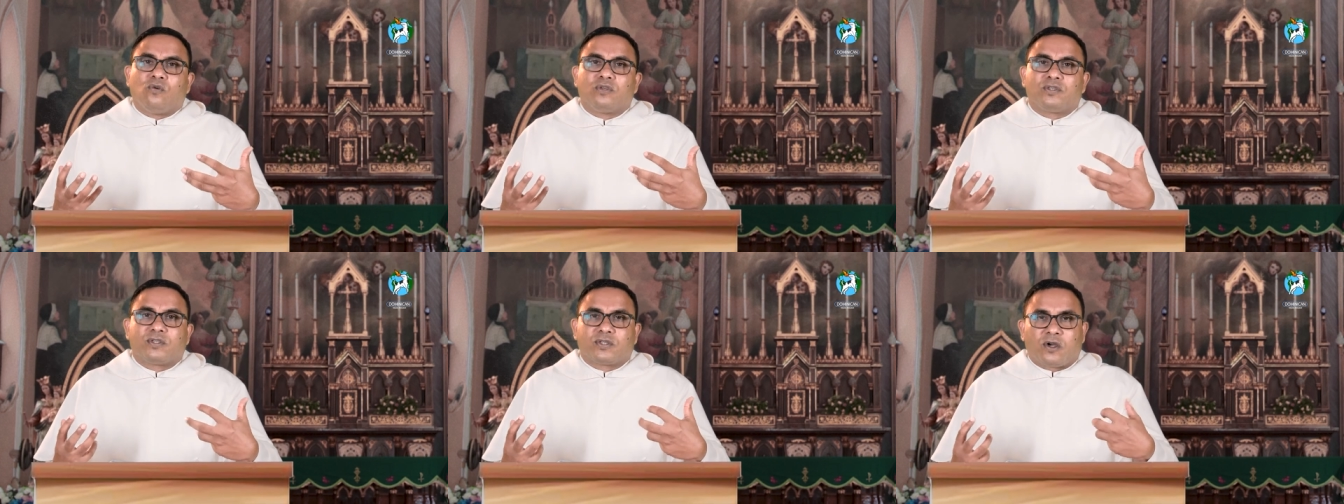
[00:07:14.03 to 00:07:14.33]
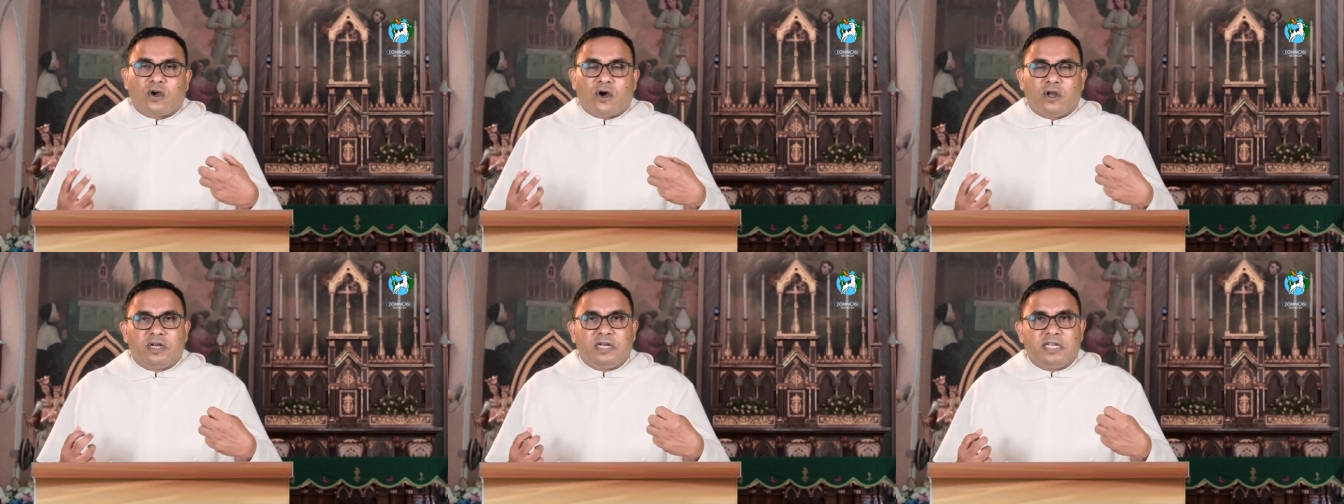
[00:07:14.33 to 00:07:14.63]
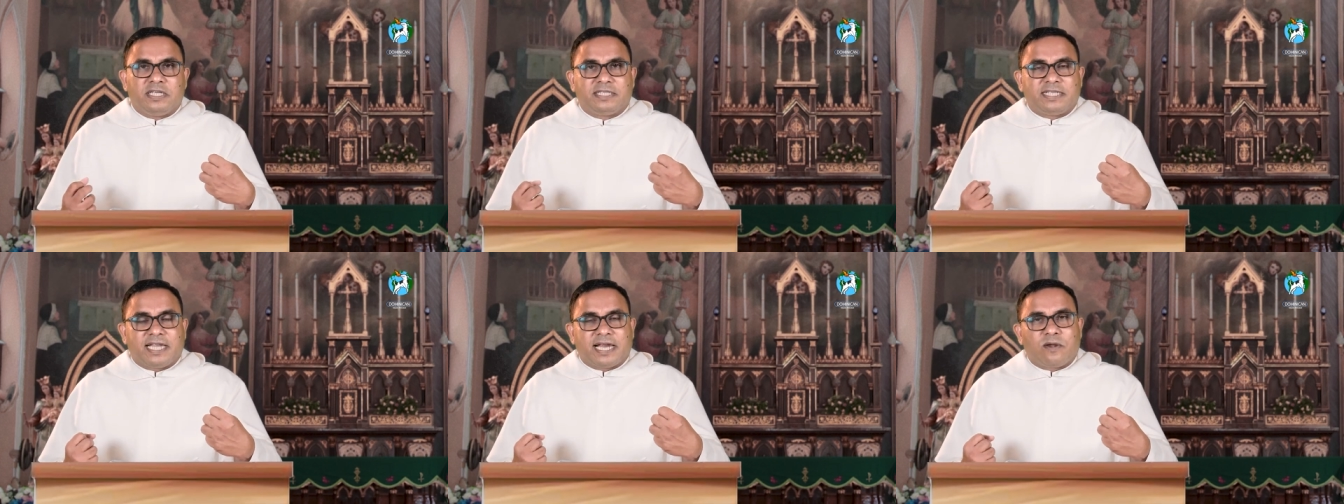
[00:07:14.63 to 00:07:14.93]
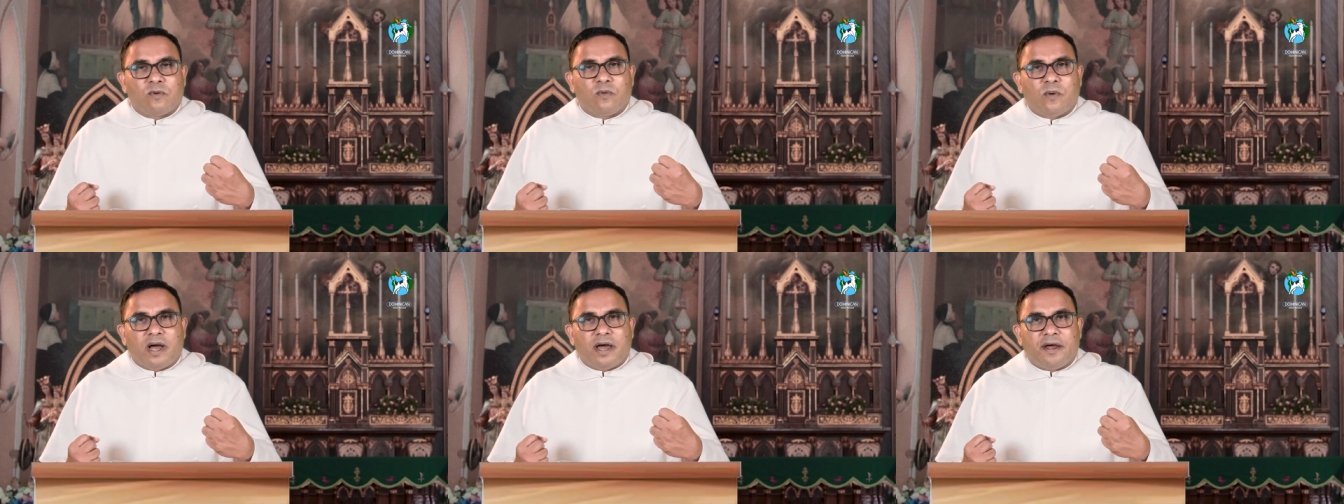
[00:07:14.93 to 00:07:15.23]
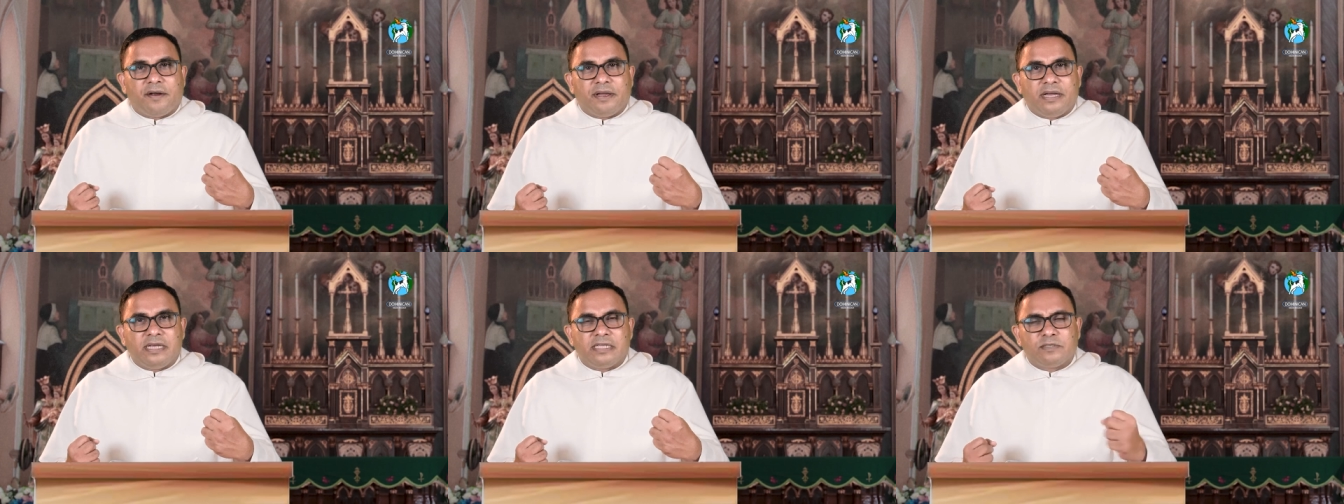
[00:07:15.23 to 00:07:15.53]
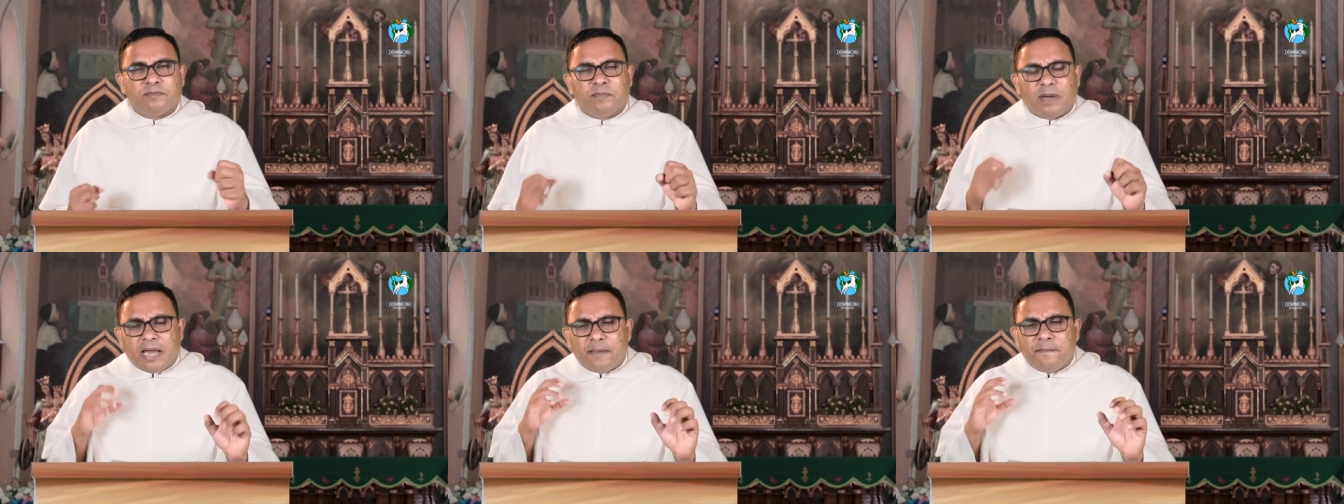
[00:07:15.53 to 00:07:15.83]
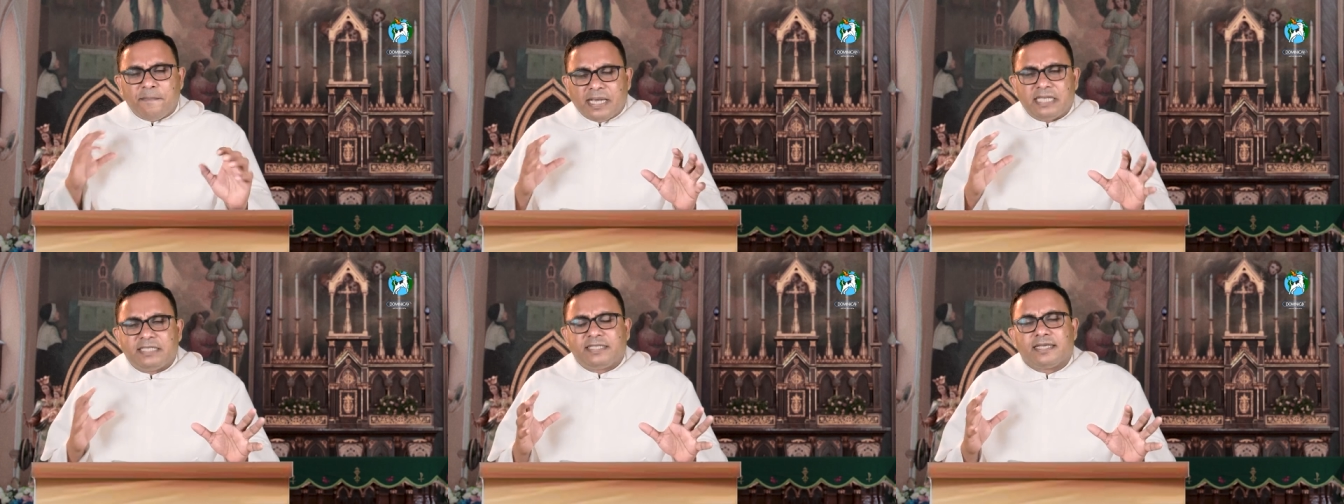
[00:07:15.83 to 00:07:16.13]
those qualities required is
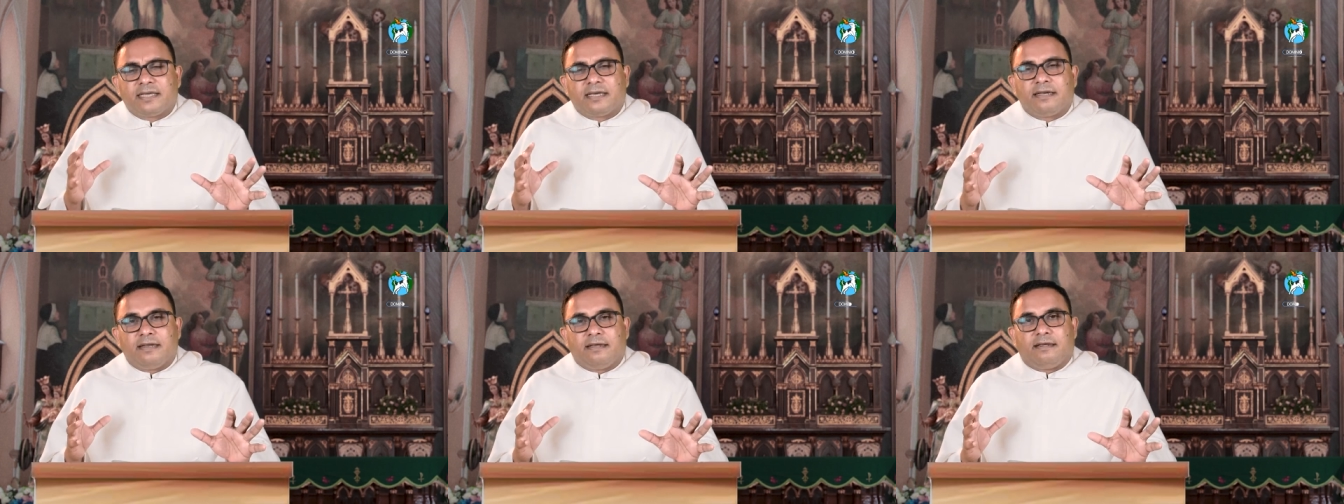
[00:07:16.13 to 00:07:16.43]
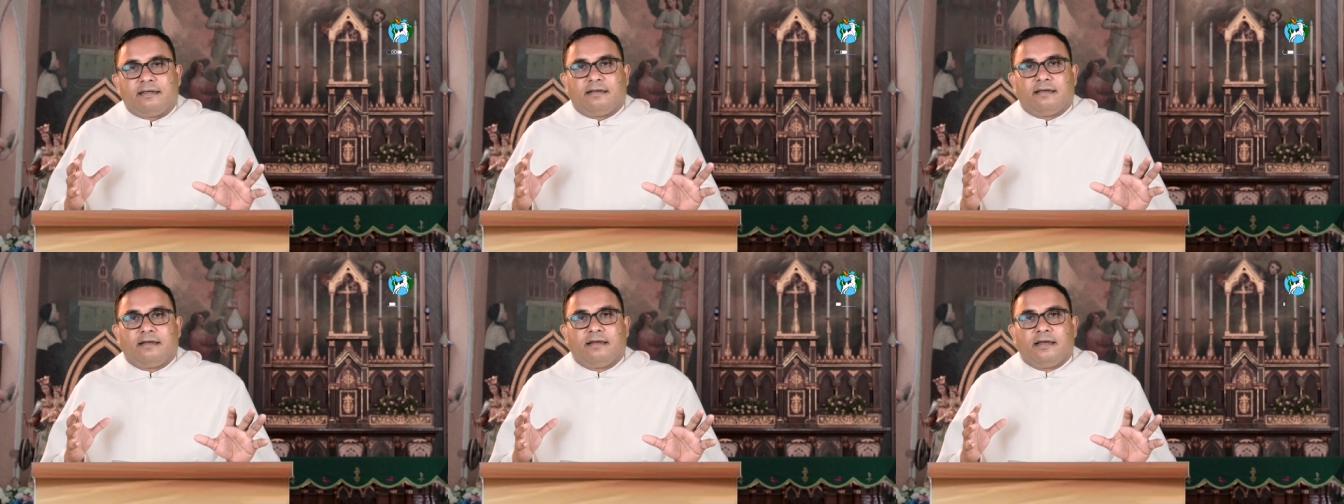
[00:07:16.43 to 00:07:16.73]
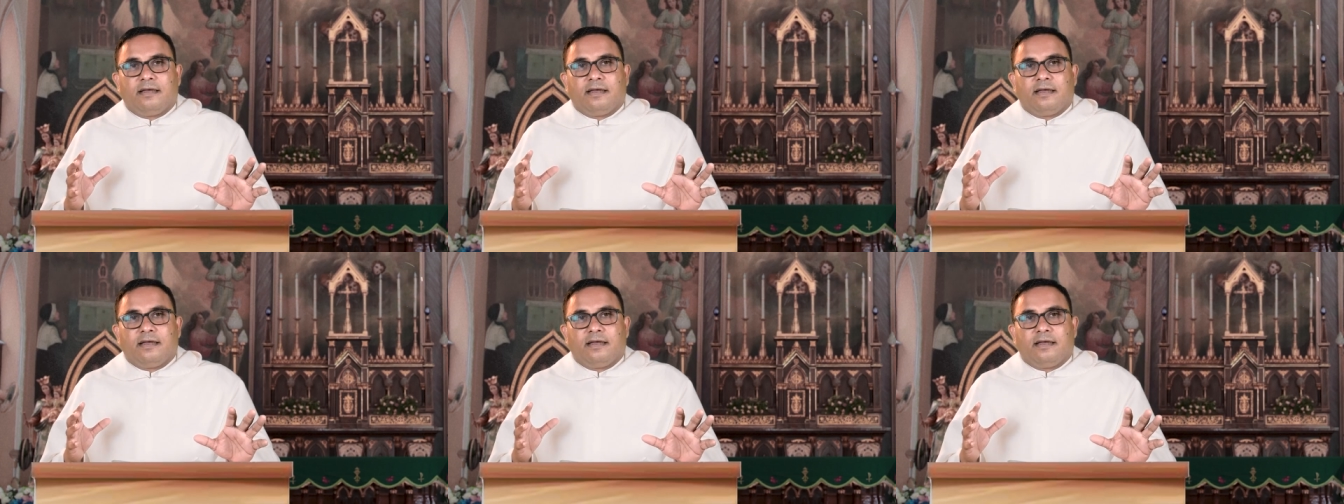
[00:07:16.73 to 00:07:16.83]
by basically,